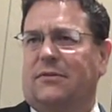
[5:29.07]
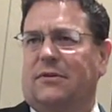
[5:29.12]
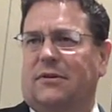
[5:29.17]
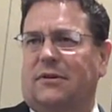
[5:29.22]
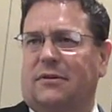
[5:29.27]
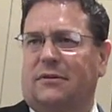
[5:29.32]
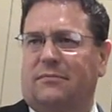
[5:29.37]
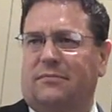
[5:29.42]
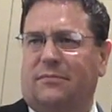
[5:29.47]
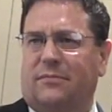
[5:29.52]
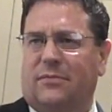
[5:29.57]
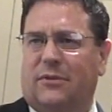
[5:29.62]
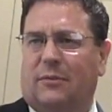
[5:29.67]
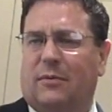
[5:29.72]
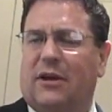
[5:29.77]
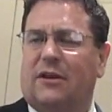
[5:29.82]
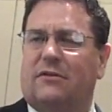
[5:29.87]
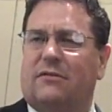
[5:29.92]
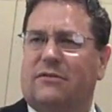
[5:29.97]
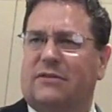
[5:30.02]
the
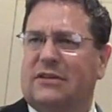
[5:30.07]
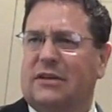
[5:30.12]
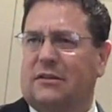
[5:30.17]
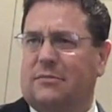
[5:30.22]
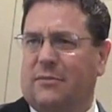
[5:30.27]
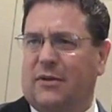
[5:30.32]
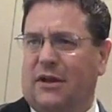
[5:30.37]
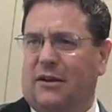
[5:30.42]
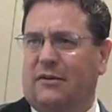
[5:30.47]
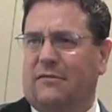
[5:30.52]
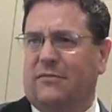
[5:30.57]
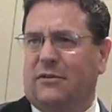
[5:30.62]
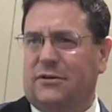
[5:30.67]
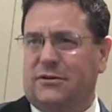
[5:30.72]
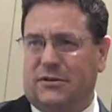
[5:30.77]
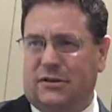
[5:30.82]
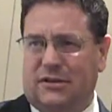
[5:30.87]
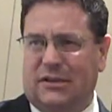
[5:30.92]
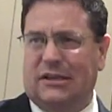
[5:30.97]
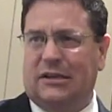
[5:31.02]
commander of the 10th Mountain
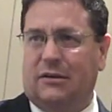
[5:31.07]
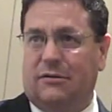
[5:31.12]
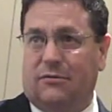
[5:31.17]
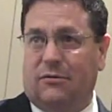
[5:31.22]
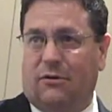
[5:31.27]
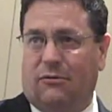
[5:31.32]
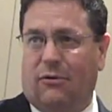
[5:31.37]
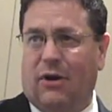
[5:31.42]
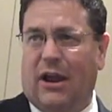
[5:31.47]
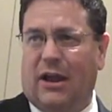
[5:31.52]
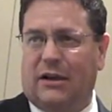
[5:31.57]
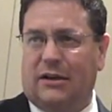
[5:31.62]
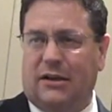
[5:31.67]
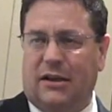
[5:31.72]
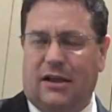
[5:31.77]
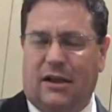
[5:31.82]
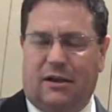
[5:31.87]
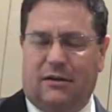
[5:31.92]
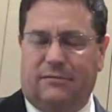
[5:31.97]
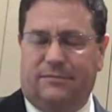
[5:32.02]
Division in Iraq
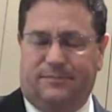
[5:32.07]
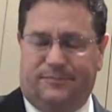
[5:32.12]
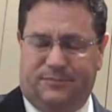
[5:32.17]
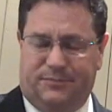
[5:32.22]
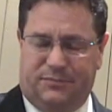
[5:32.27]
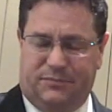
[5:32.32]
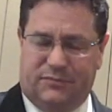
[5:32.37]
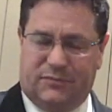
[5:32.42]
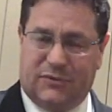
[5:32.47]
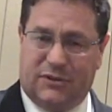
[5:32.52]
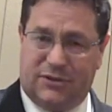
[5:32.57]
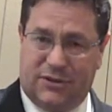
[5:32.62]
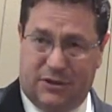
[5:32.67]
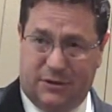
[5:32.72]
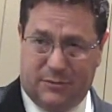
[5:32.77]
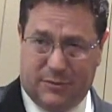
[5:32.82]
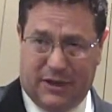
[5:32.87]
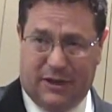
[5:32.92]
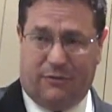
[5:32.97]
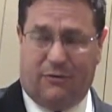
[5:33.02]
now.
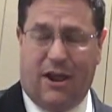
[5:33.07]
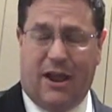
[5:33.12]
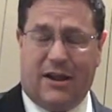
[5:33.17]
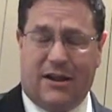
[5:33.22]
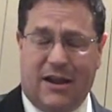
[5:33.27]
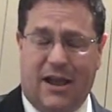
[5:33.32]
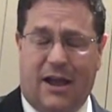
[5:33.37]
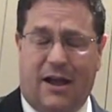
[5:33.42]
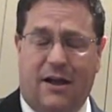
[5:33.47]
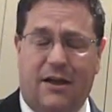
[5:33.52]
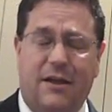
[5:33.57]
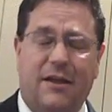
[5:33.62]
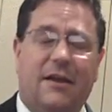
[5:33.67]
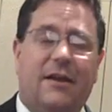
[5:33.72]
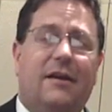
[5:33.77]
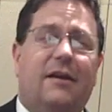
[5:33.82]
Excuse me, in Iraq now.